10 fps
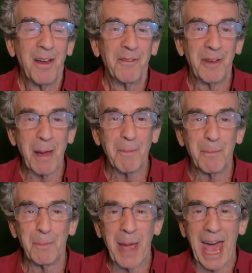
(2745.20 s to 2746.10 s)

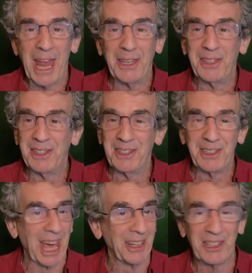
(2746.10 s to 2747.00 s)

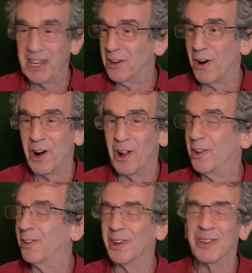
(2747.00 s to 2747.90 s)

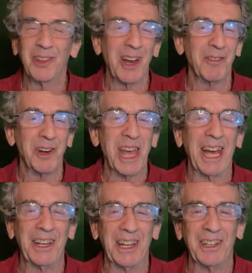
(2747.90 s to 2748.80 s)
Femmedesinol, whatever
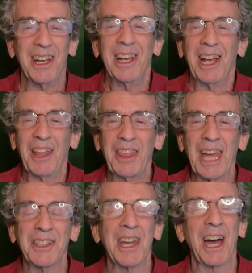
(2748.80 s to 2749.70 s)
that is. If
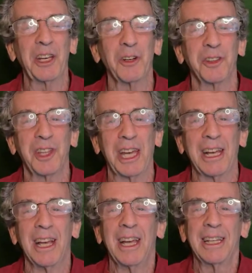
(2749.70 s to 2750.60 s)
that's not your
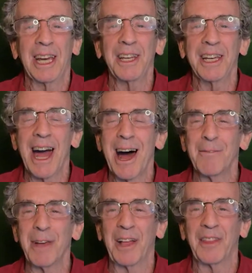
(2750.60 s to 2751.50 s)
thing, get a
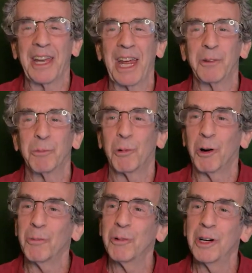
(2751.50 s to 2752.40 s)
compound that has
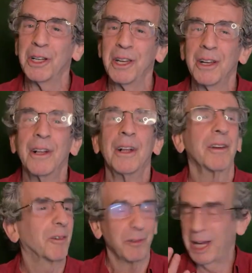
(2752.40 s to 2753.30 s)
wormwood,
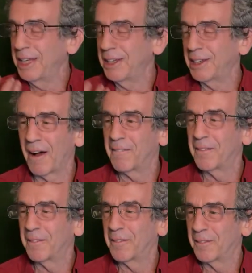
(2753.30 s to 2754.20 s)
great
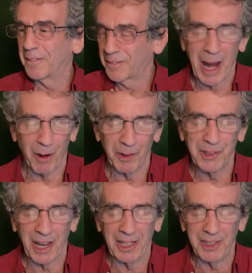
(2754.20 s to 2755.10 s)

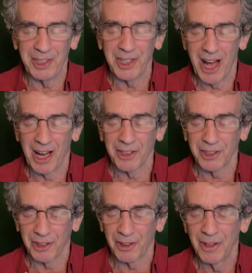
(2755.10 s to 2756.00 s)
parasite
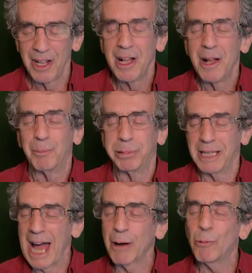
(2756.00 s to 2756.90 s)
detoxer,
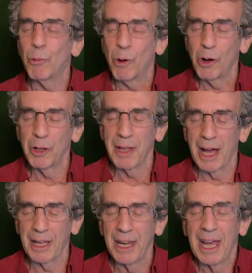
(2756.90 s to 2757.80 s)
black
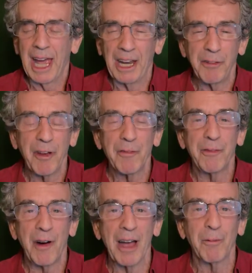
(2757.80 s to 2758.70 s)
walnut, and if you
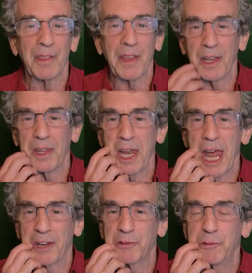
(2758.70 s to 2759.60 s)
find one that
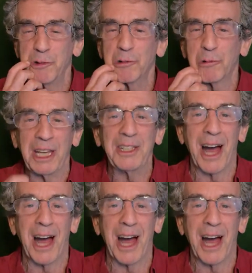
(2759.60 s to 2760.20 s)
has food grade